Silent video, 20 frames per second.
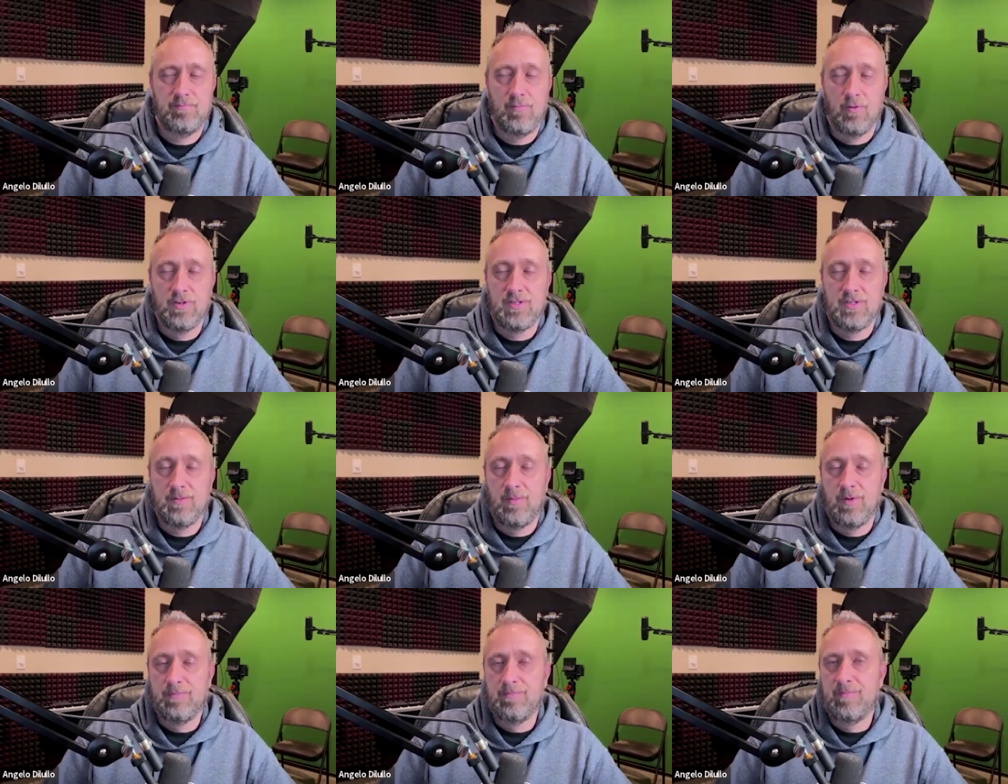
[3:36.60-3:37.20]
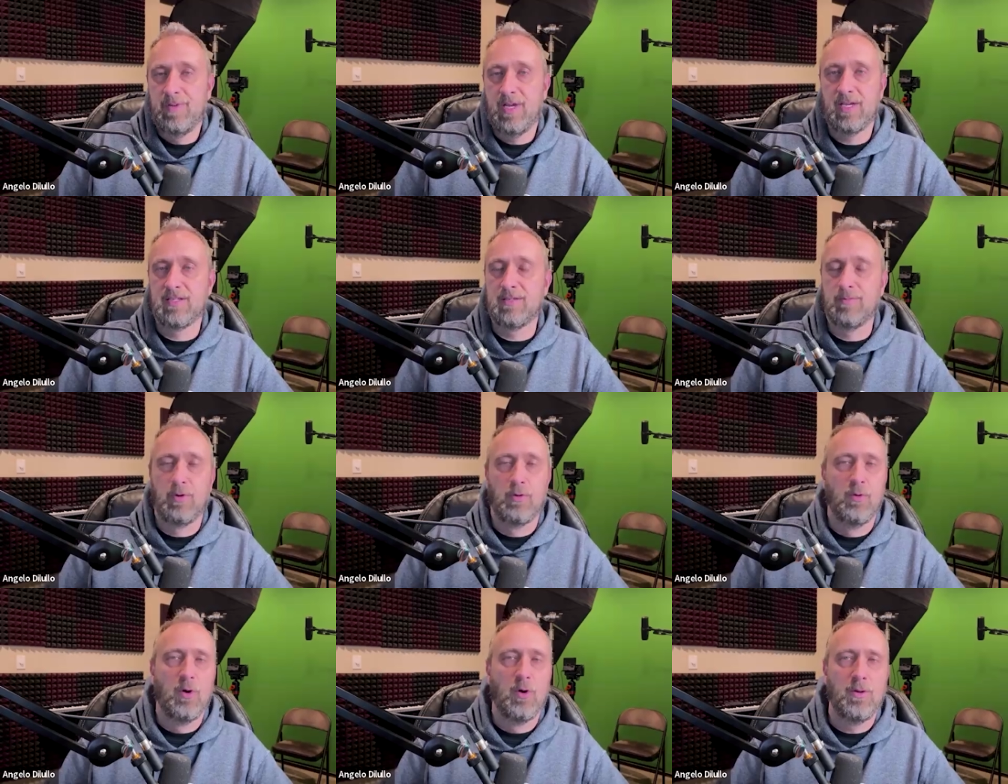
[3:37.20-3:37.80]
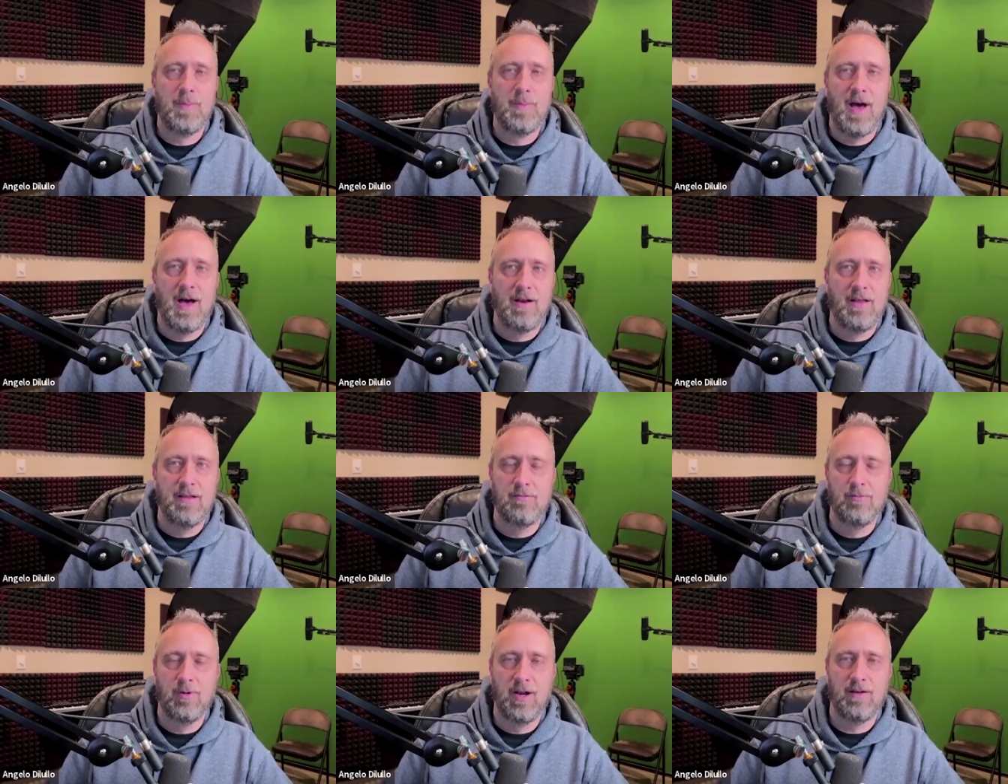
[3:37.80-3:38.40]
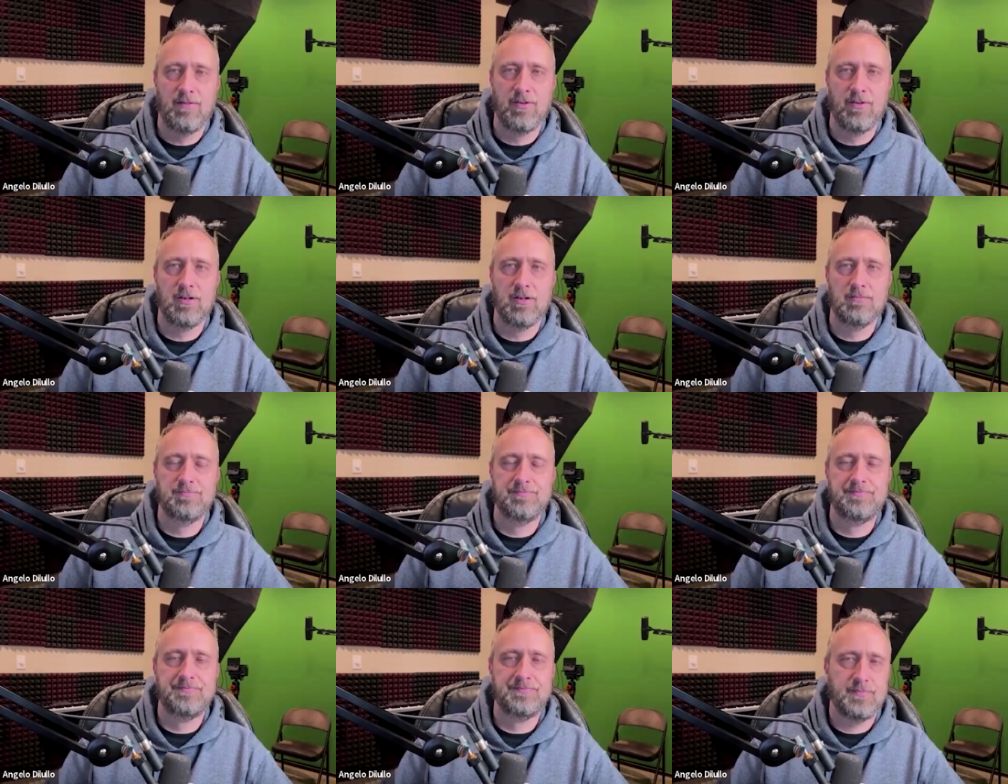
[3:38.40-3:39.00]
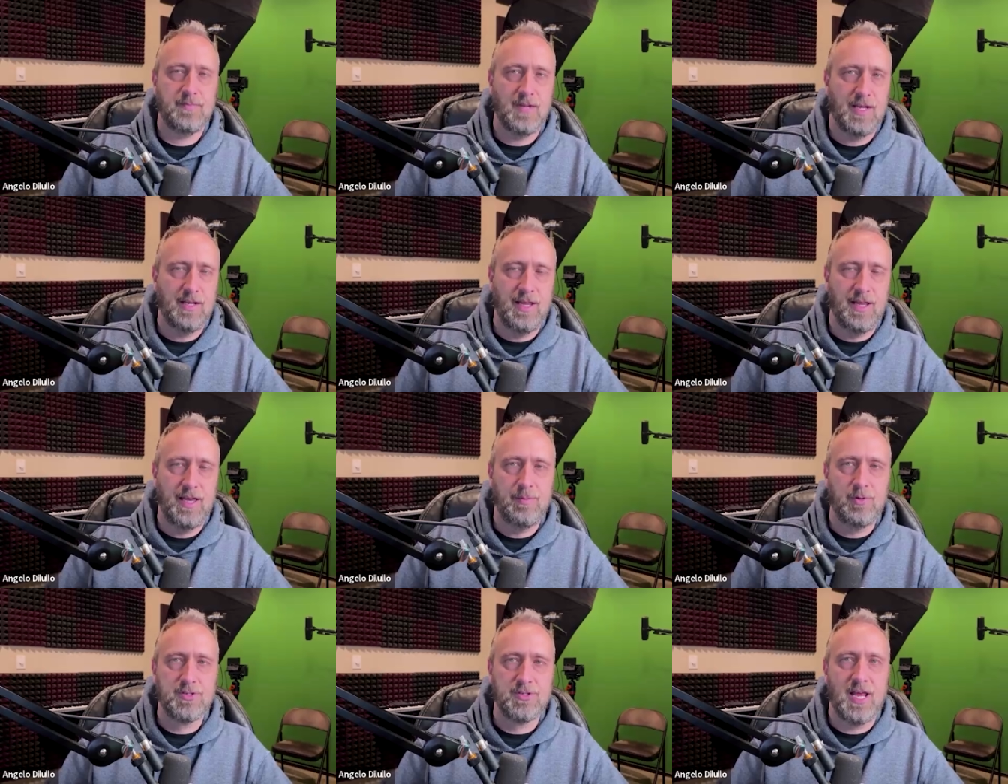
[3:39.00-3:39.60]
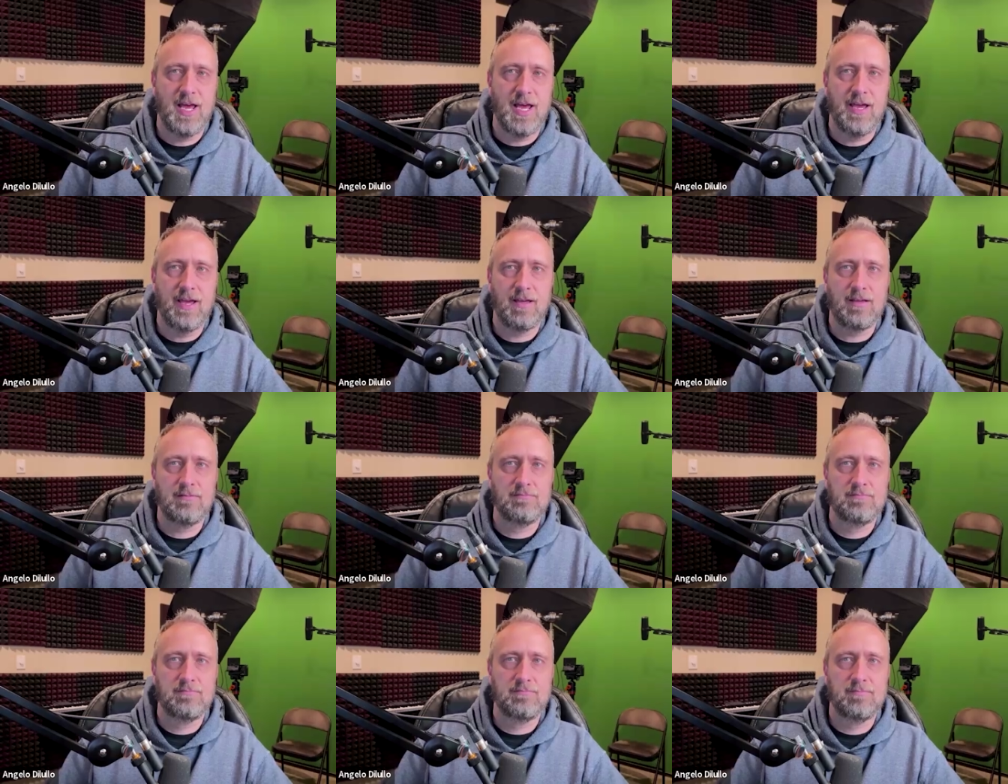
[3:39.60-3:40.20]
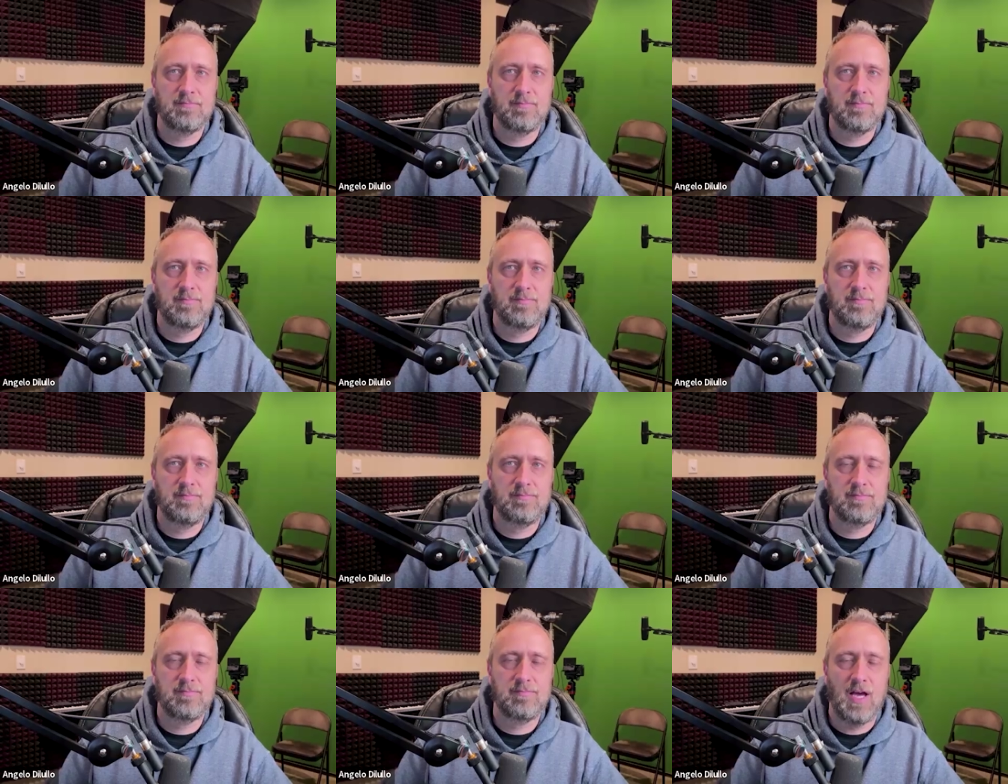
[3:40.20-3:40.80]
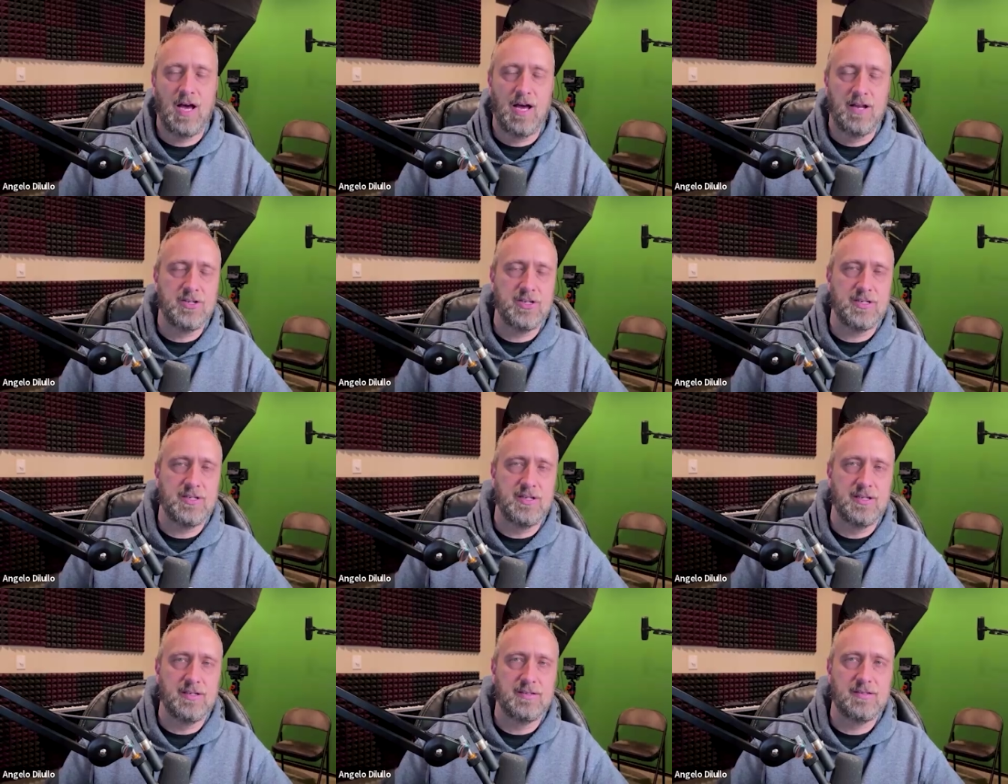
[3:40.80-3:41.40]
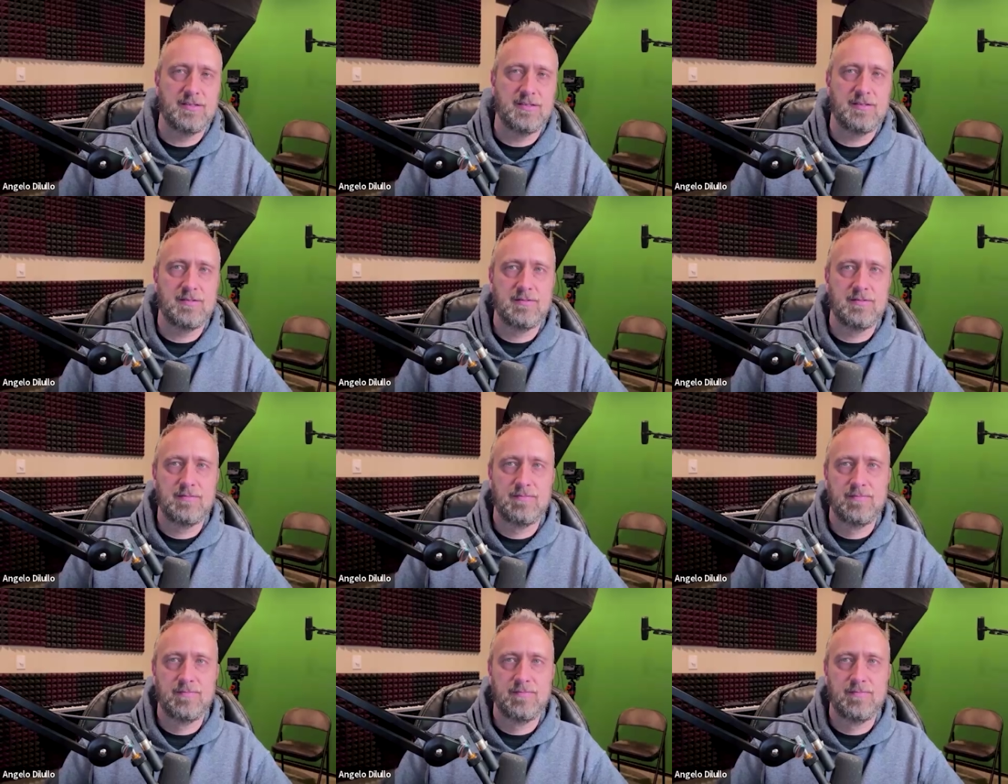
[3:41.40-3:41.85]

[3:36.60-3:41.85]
or because someone wrote about it, whatever. And labels like consciousness,